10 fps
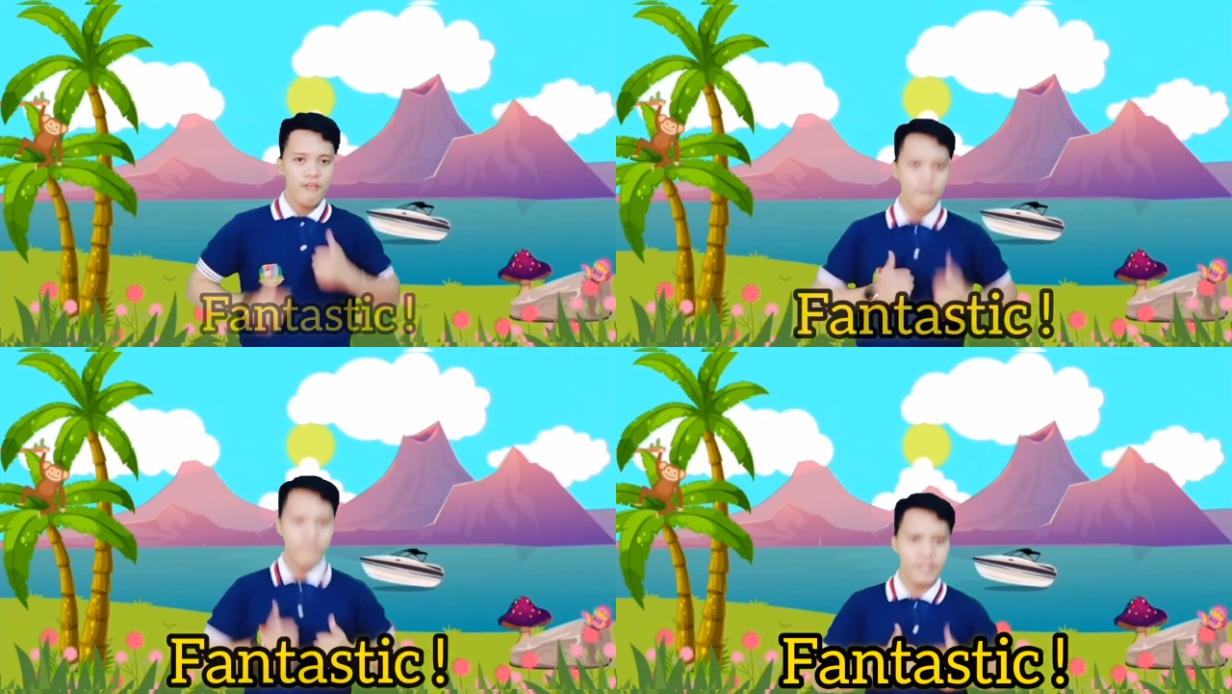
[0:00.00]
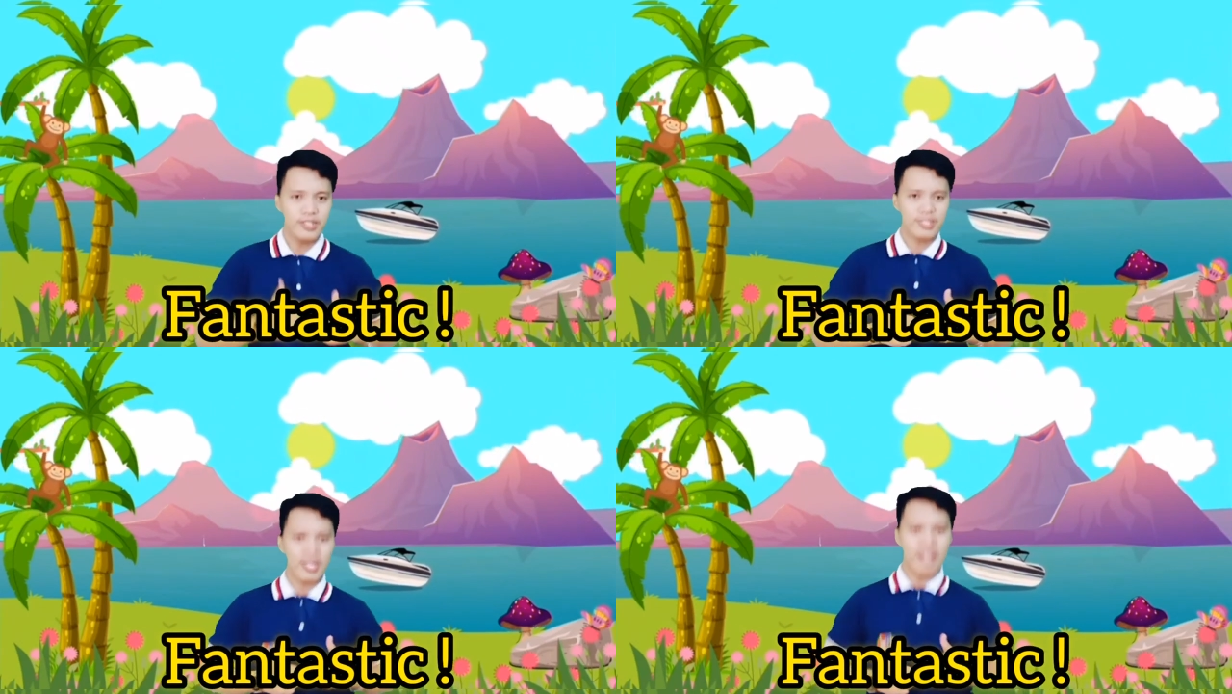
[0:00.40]

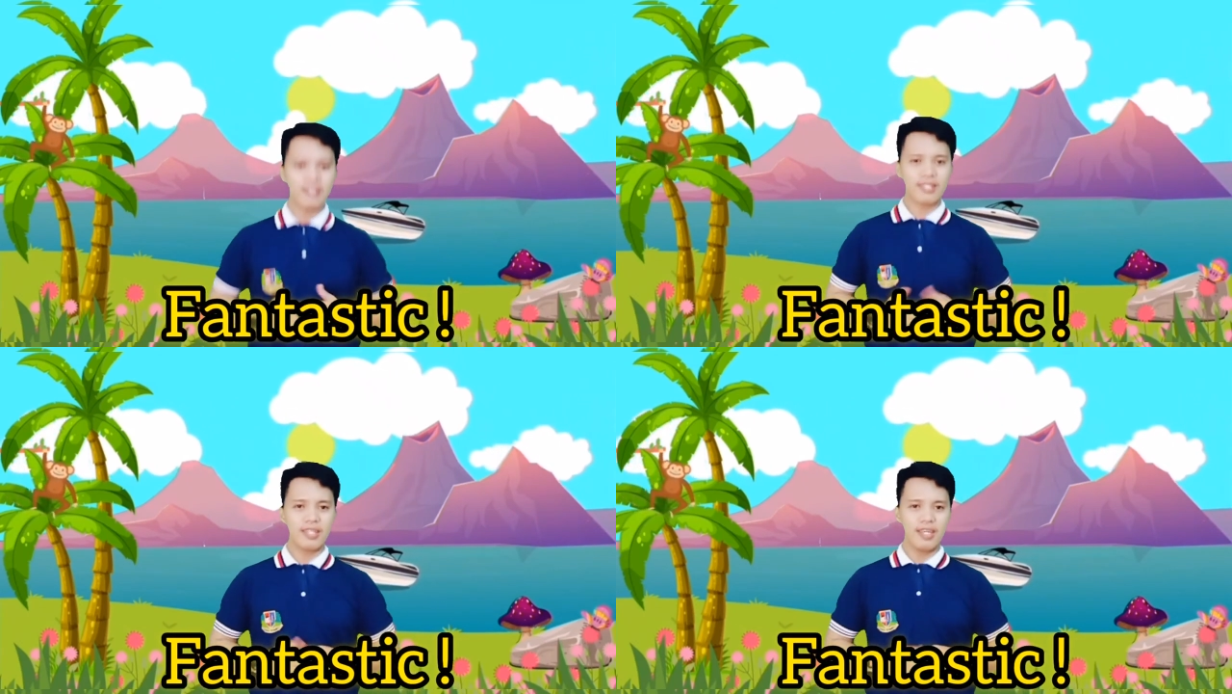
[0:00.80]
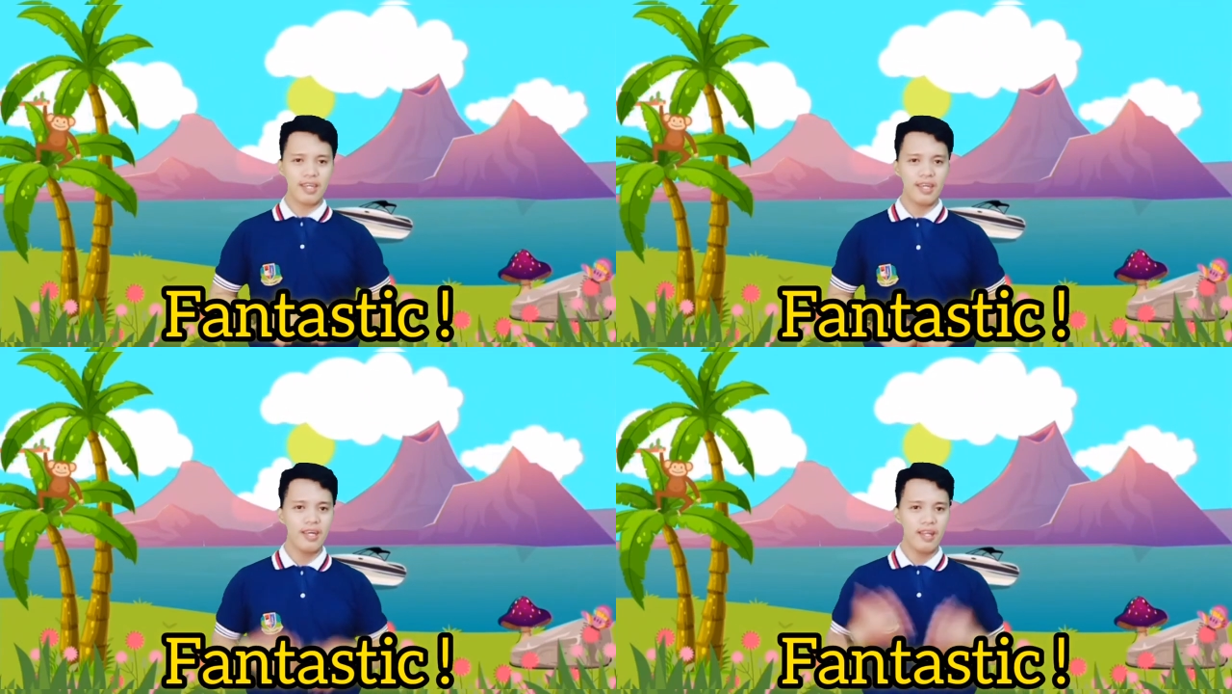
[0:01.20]

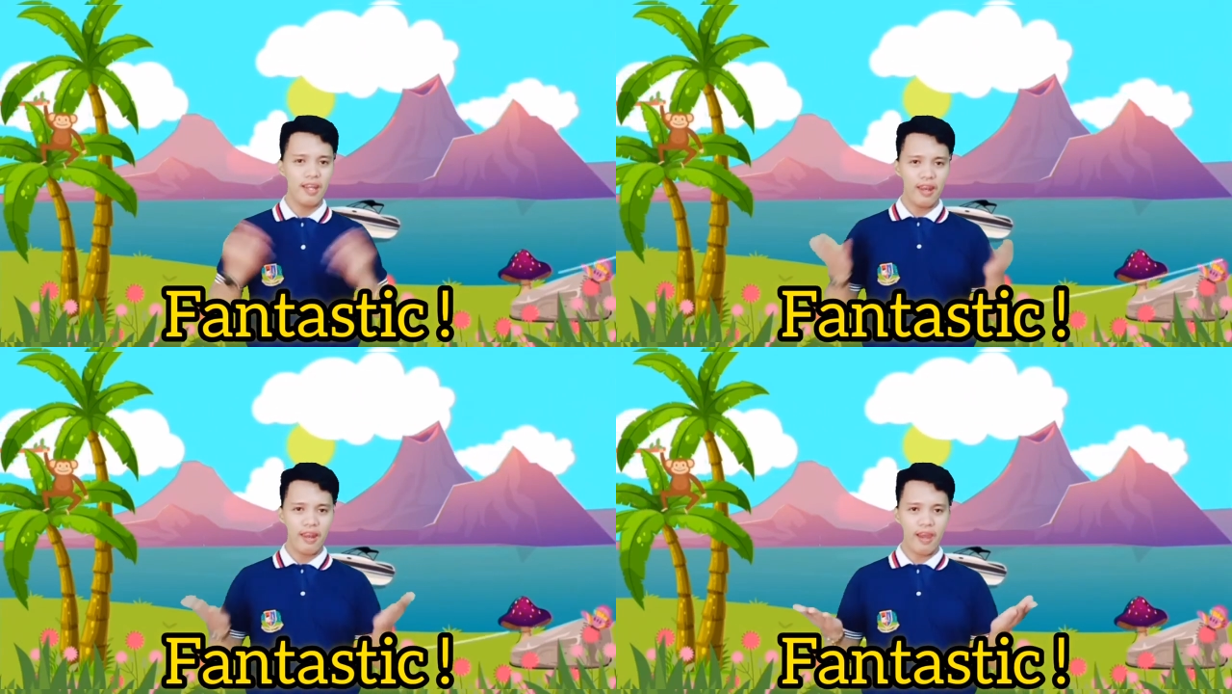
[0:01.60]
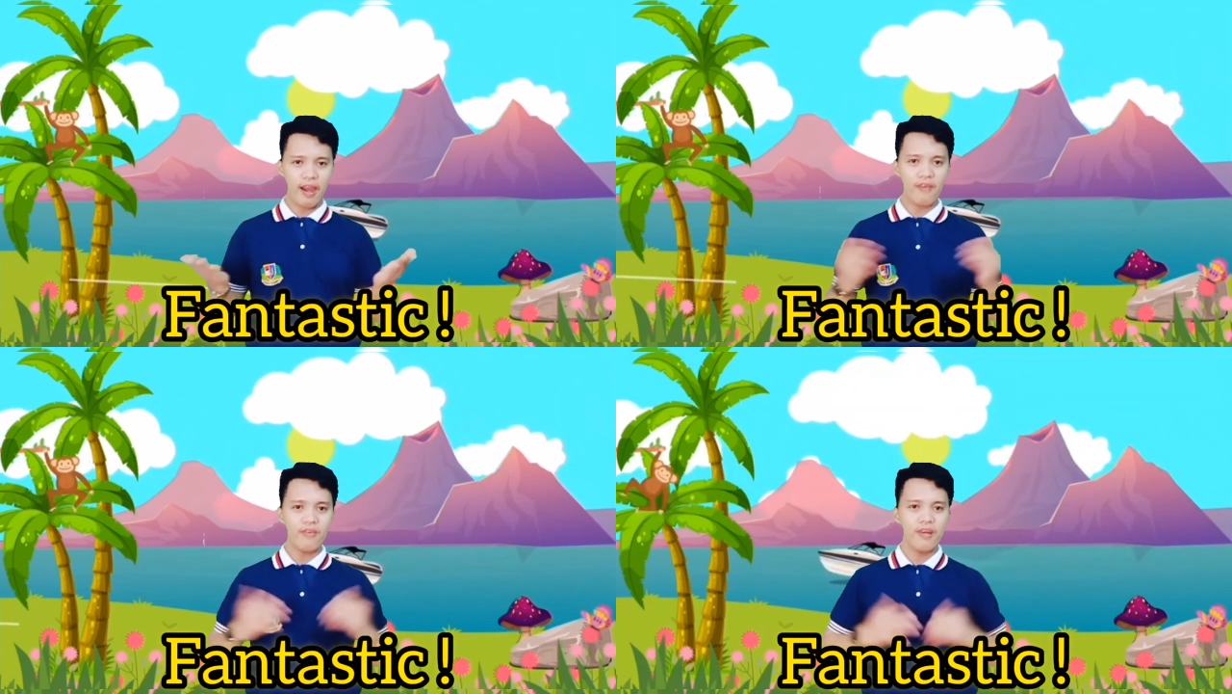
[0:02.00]
Fantastic!
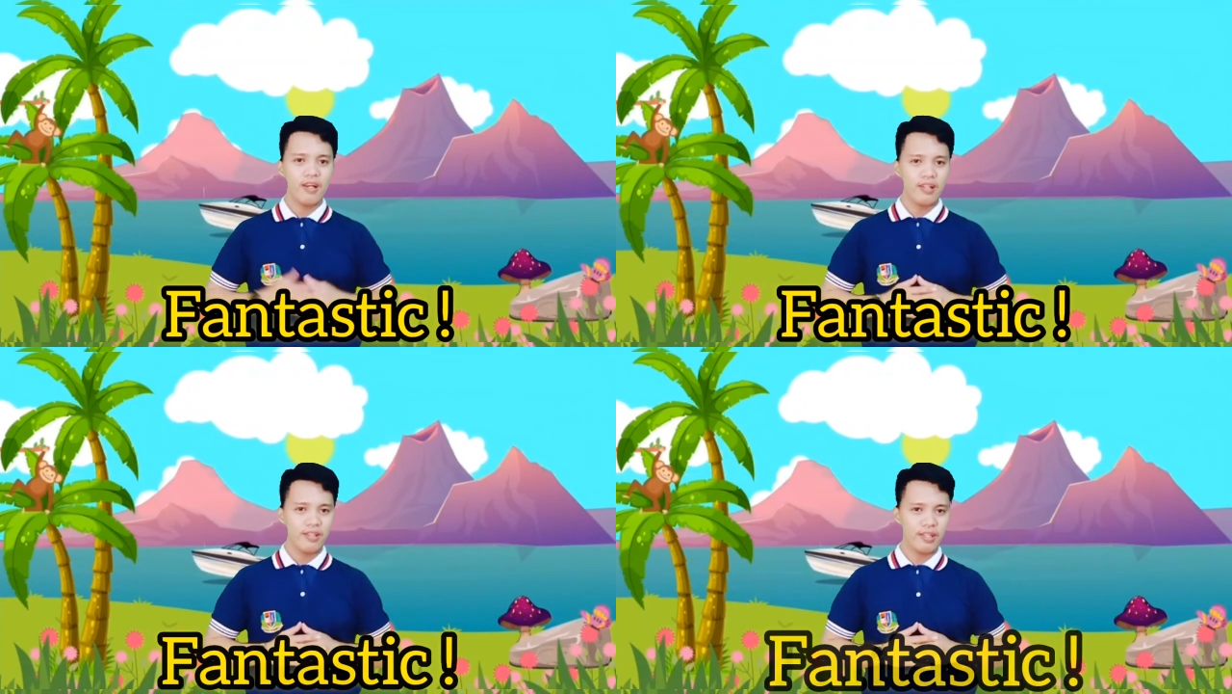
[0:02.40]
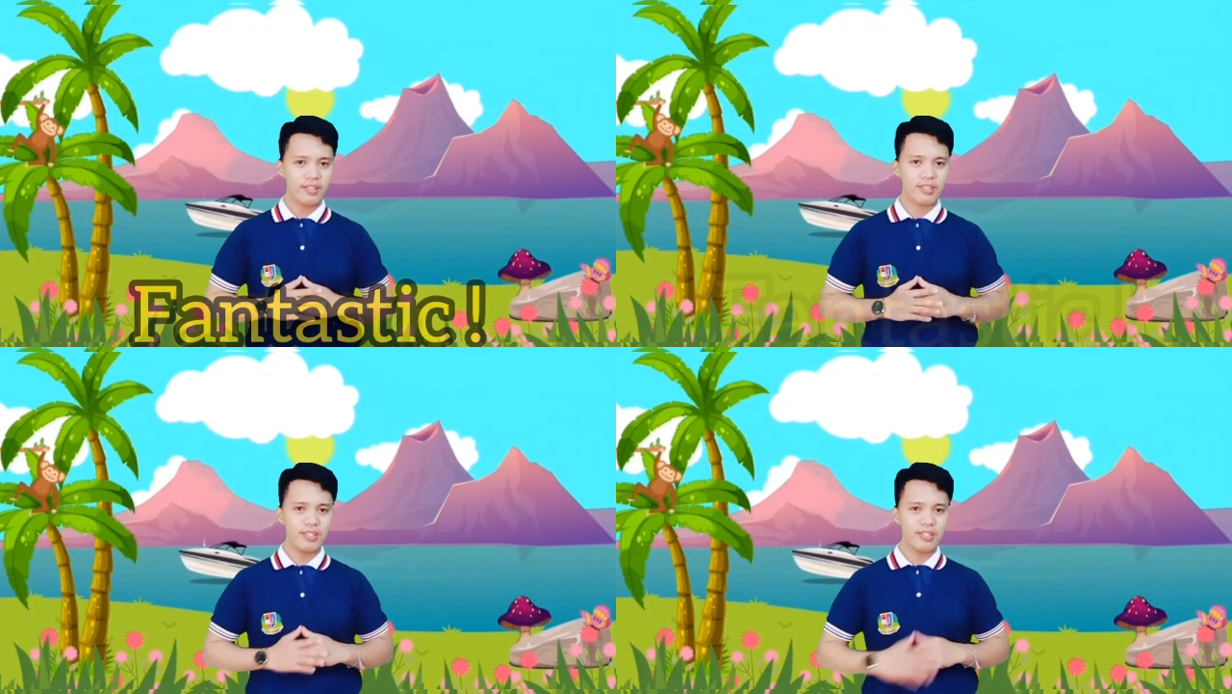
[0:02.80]
Now,
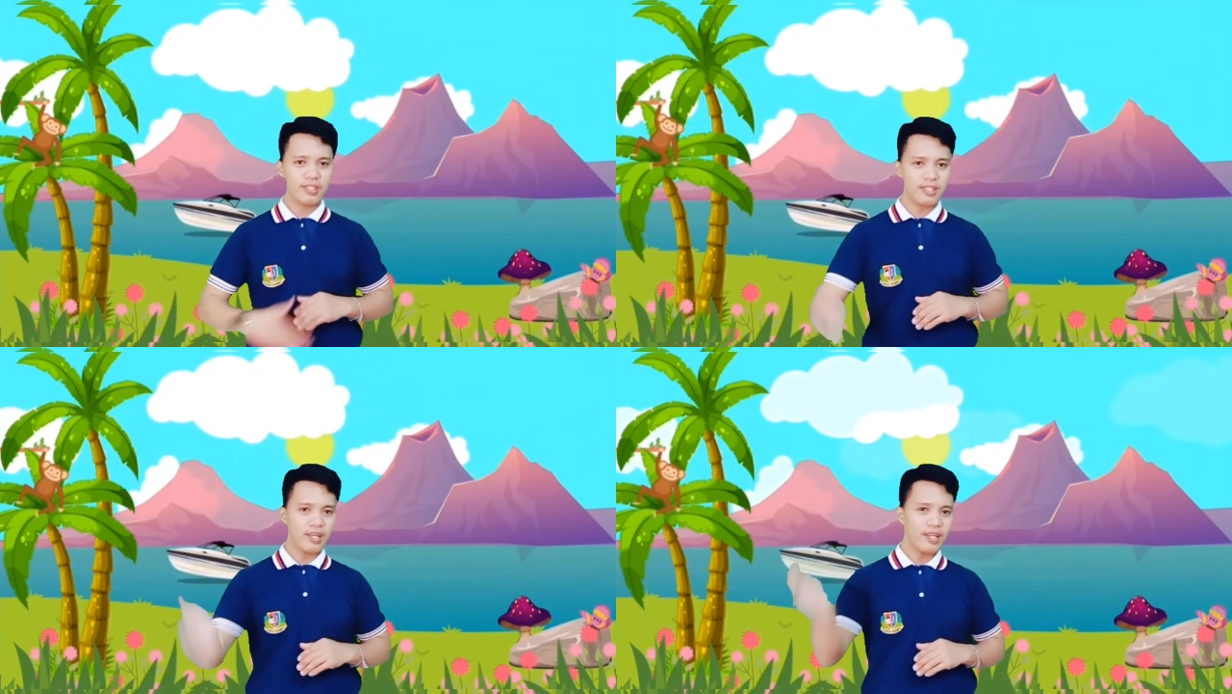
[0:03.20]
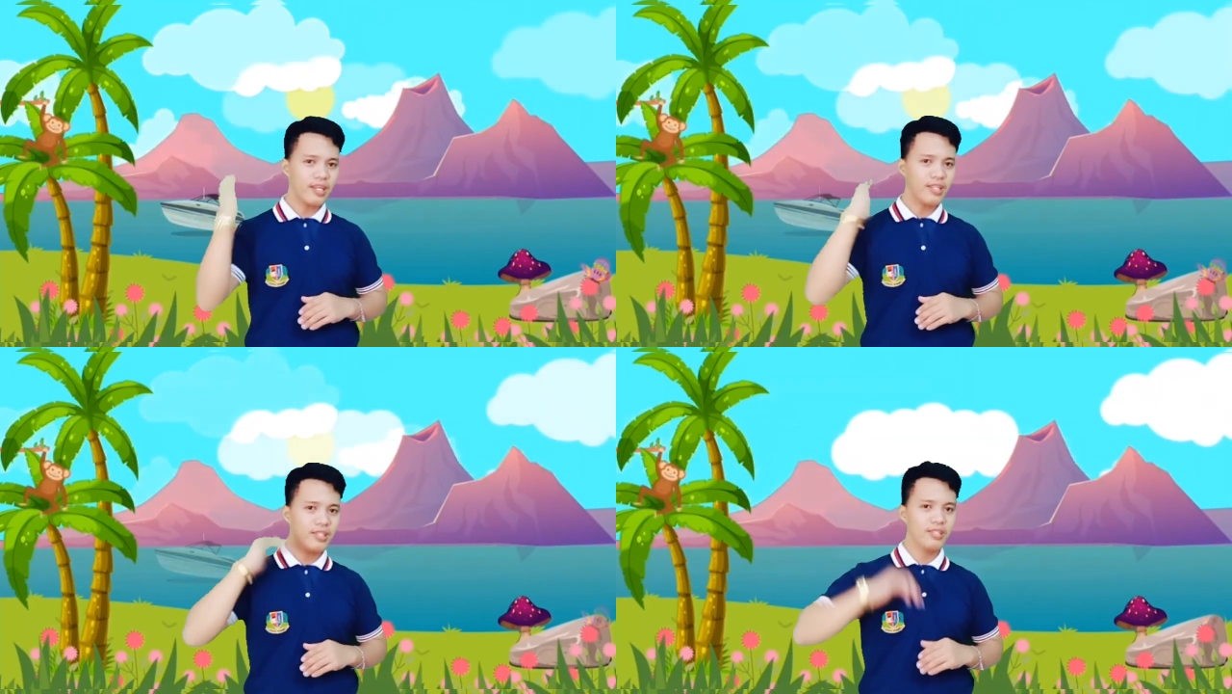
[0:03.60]
let's get
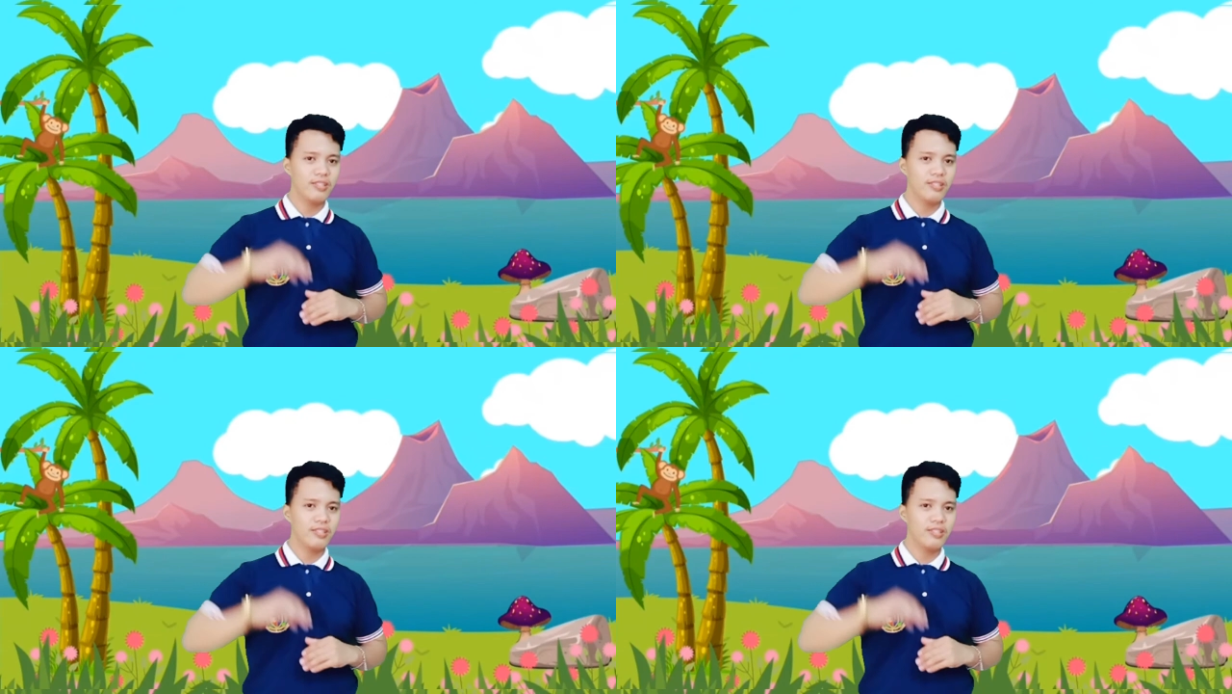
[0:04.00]
started.